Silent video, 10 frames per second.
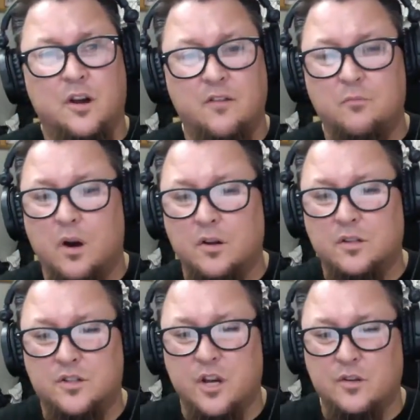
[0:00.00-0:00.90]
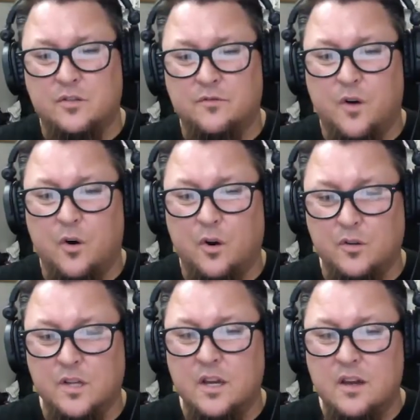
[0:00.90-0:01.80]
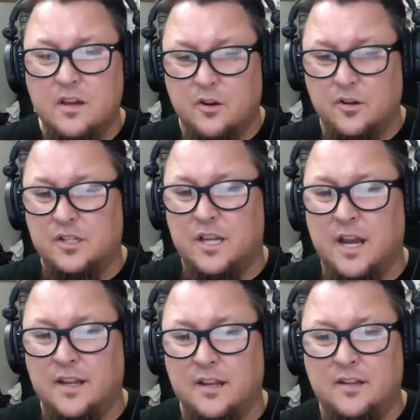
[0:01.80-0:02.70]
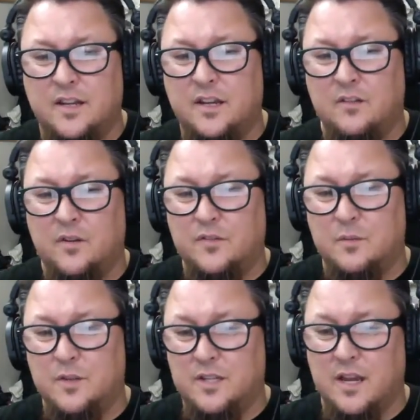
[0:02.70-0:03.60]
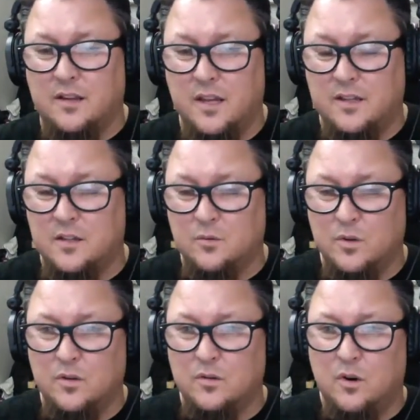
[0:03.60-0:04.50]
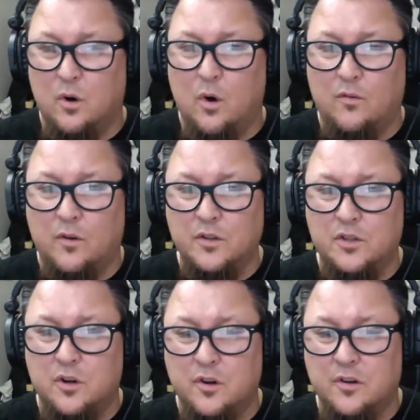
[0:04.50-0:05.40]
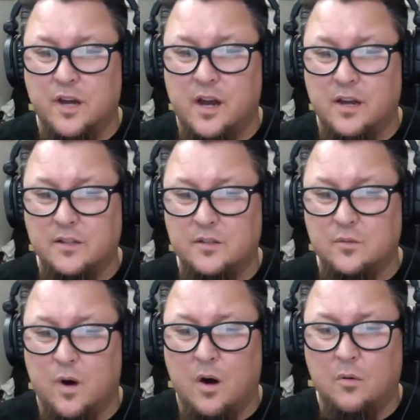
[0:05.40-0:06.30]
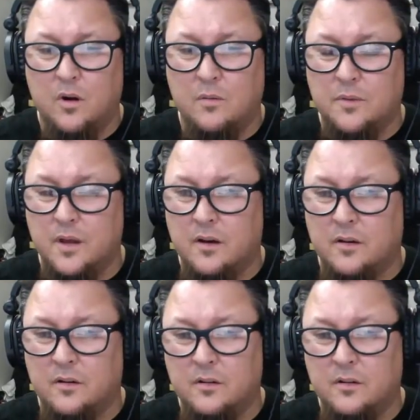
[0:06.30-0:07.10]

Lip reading: I'll have Mark share some photos that are just kind of indicative of some of the techniques that we'll go over and show you guys while we're up there.